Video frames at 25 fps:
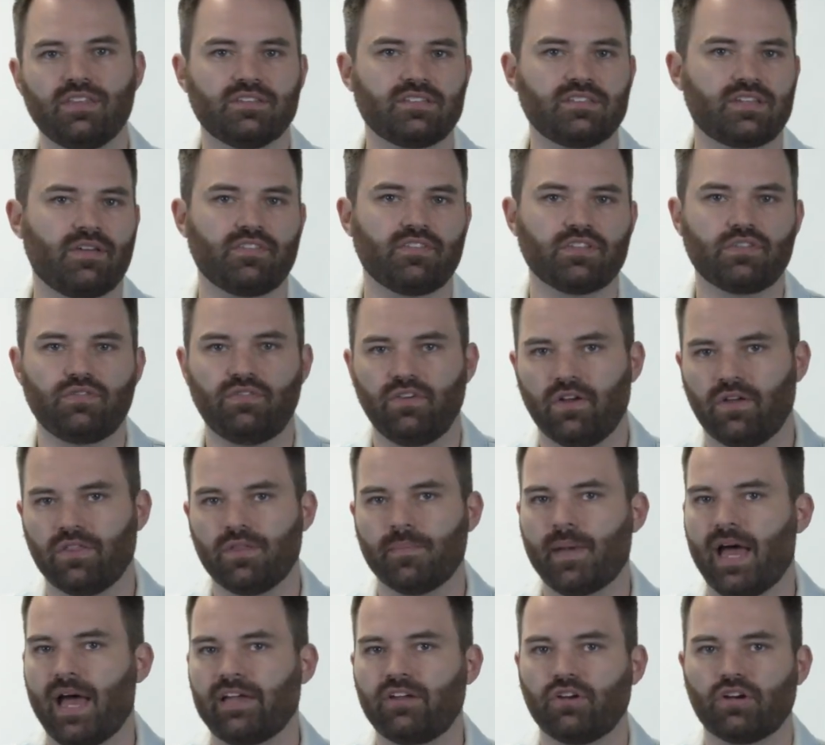the stuff that's filled in
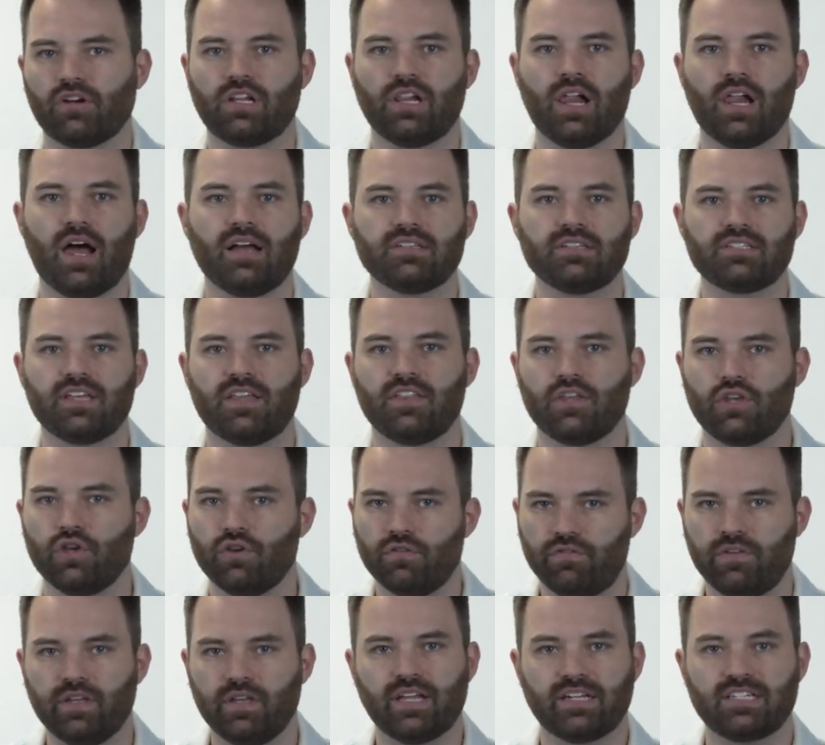the back of your closet that you
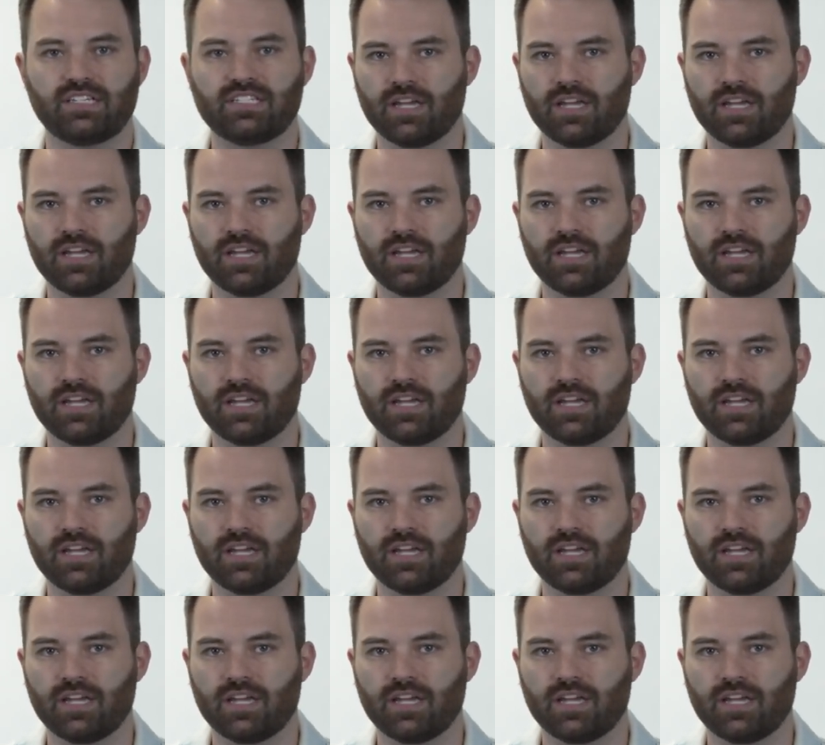feel like